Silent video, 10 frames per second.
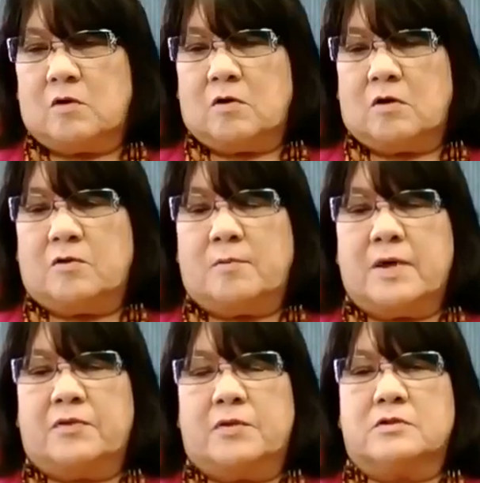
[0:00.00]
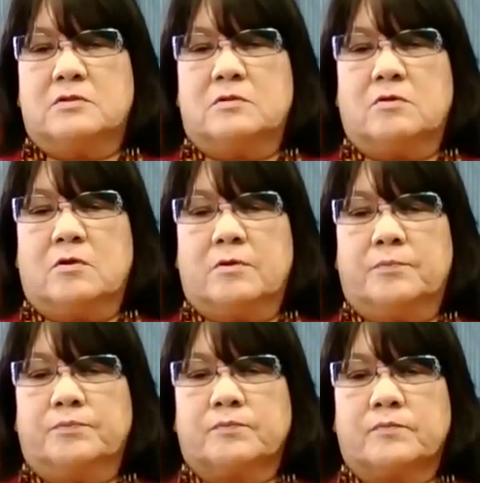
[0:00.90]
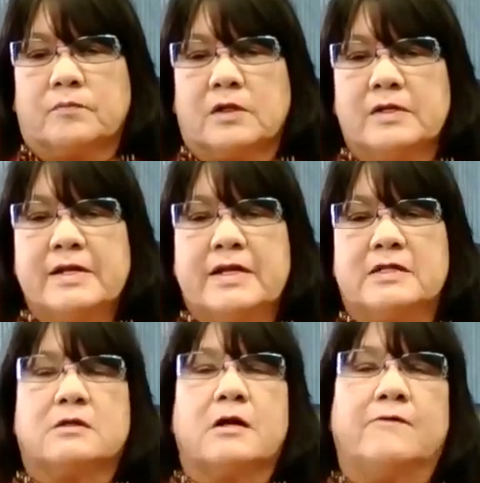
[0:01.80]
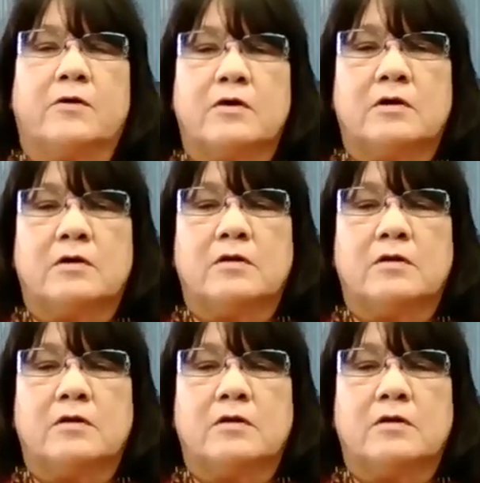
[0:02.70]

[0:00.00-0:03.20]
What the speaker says: all the methods or needs covered.